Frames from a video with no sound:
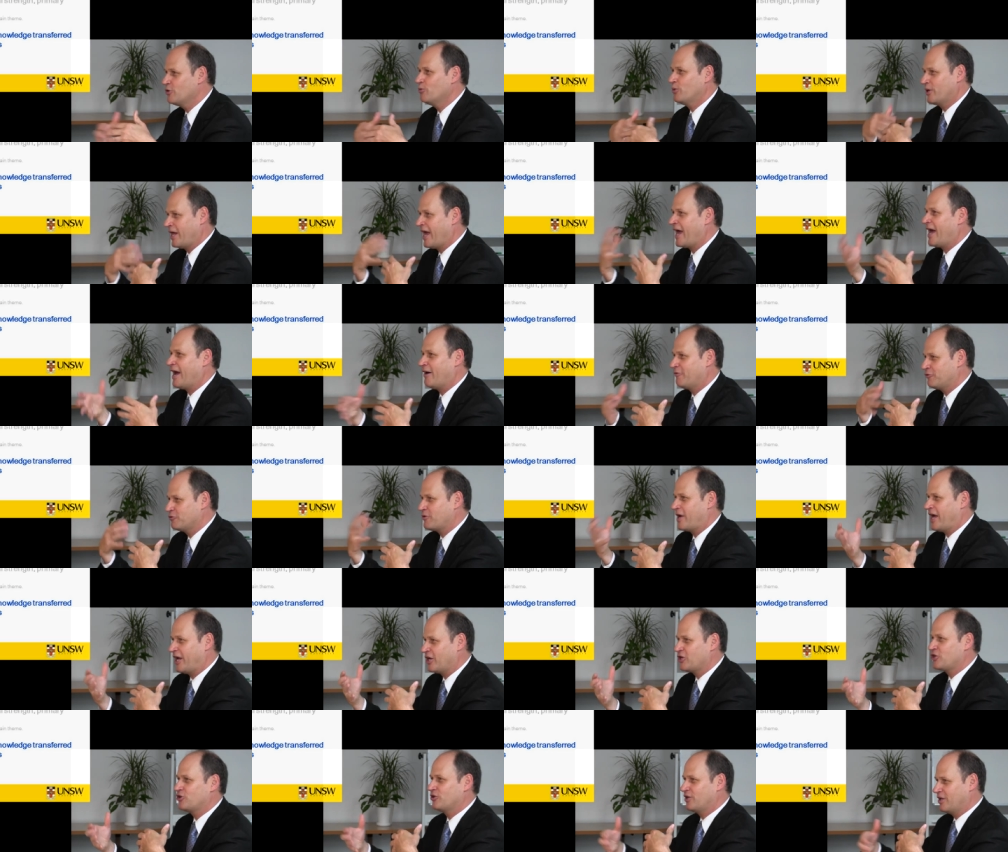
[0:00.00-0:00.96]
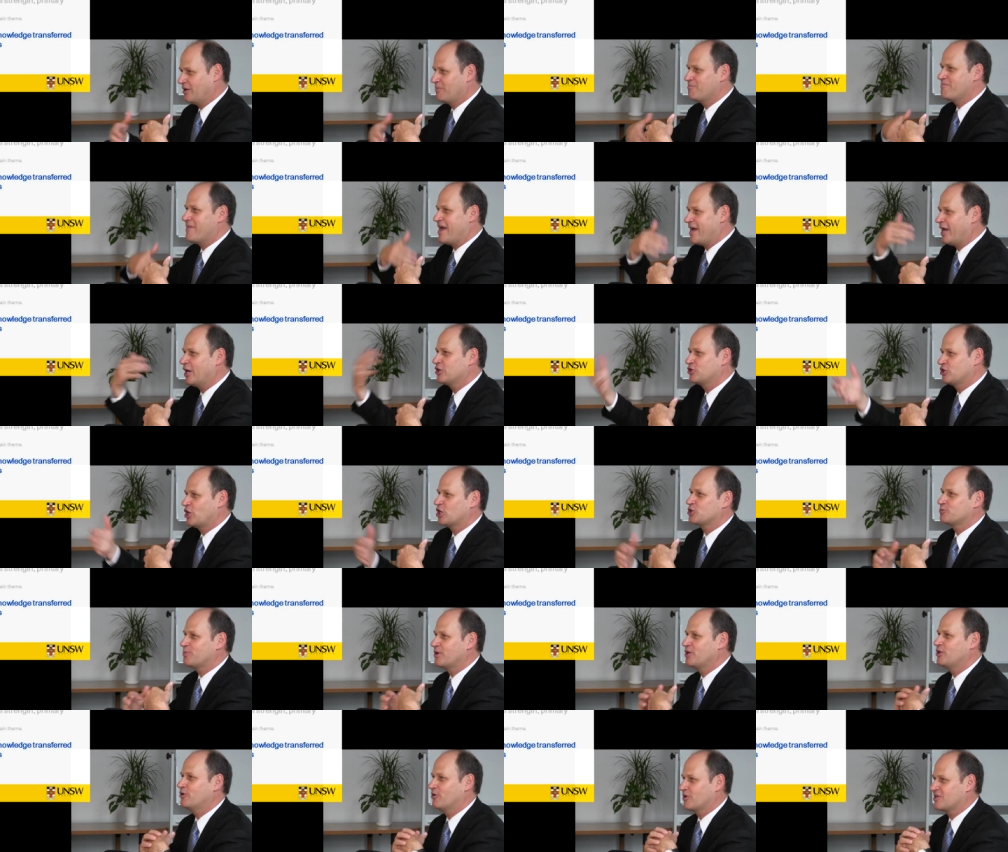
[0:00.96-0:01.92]
You would have to actually make a
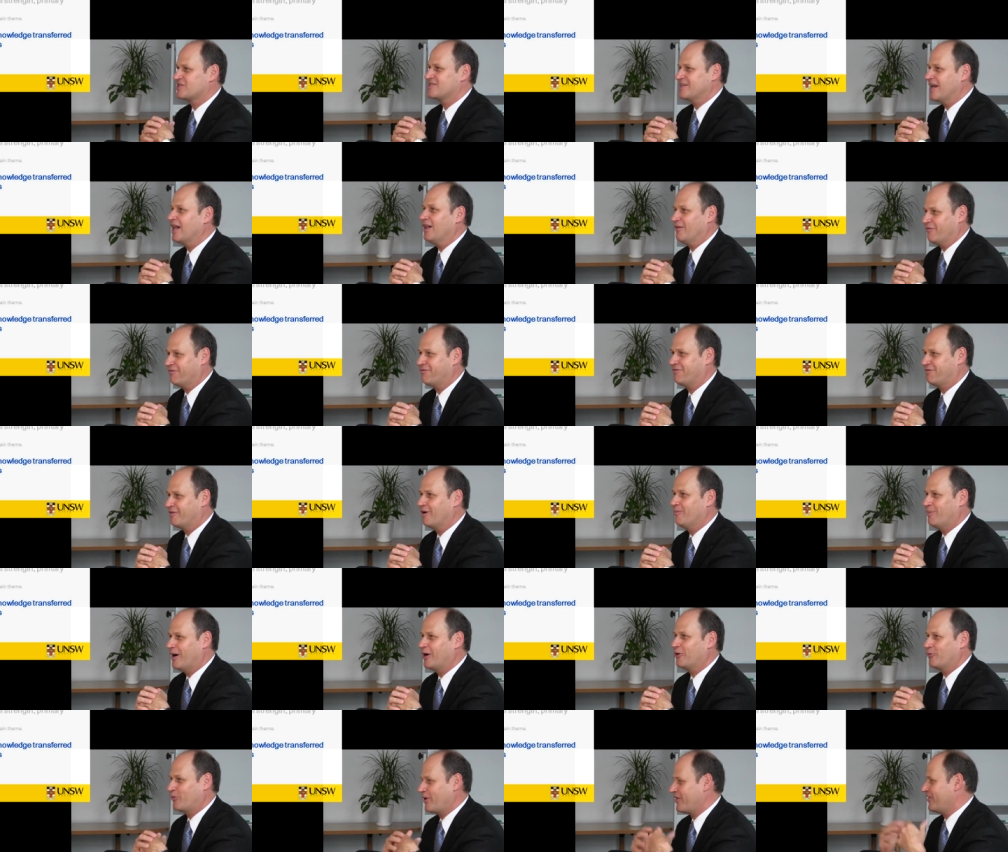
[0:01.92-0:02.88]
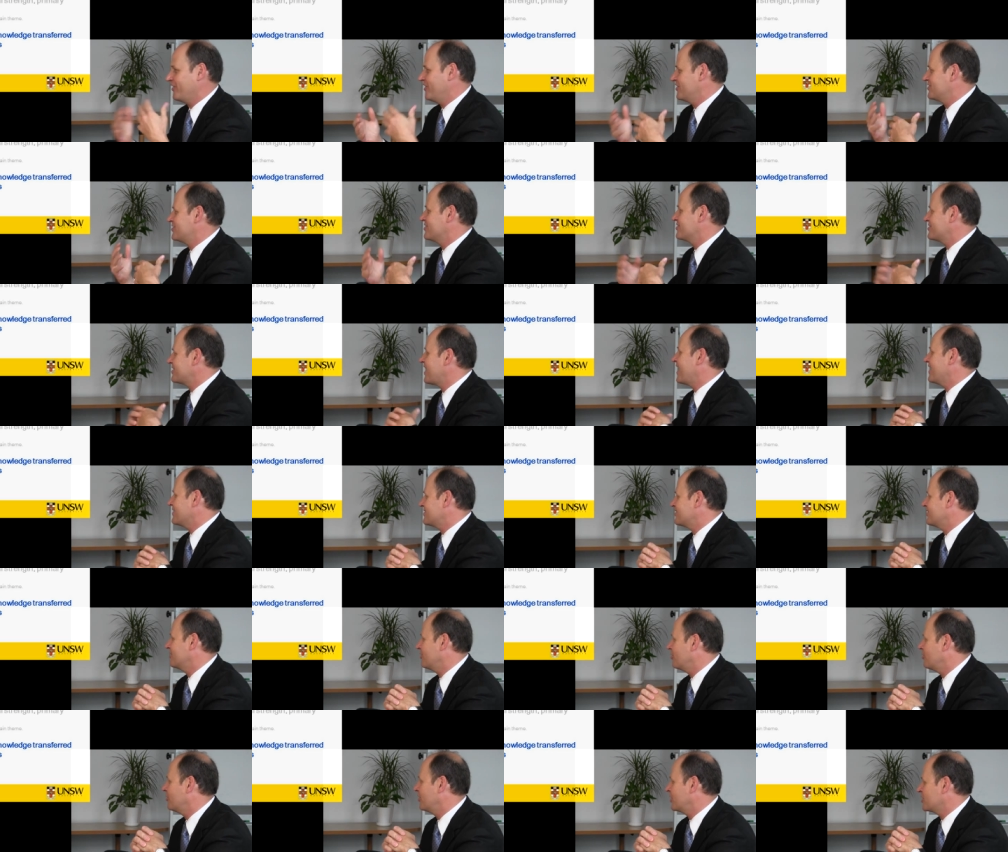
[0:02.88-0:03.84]
judgment yourself about whether this is
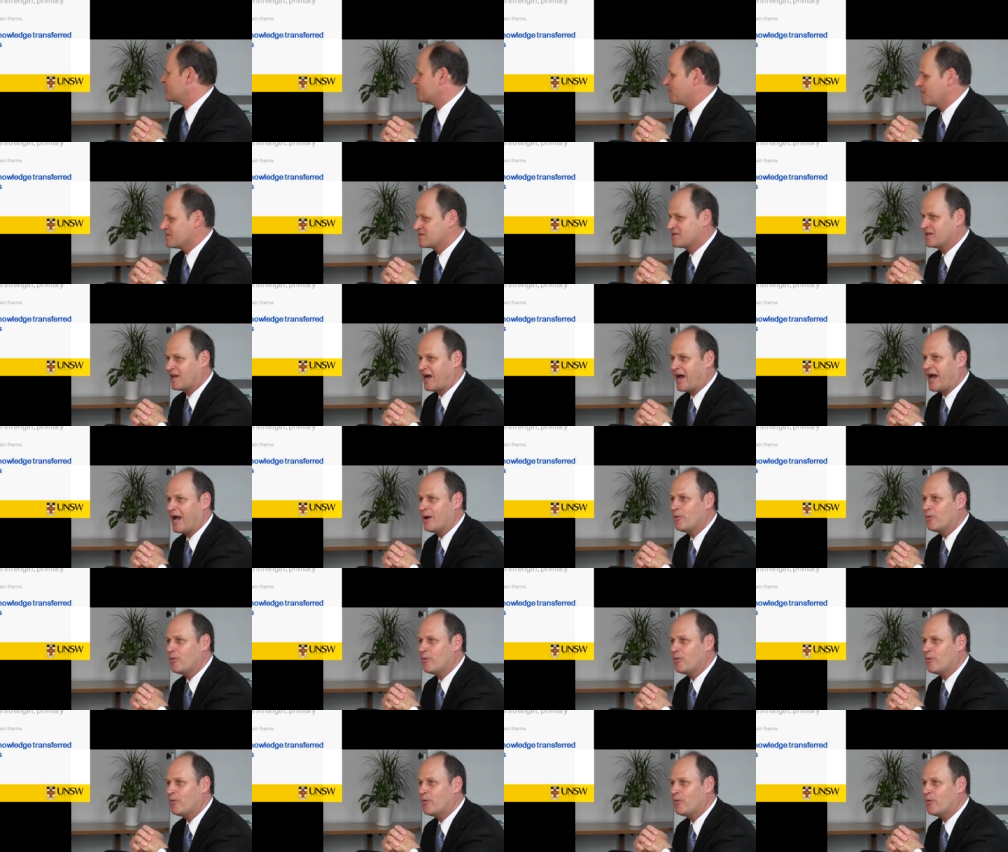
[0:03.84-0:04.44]
tacit or explicit.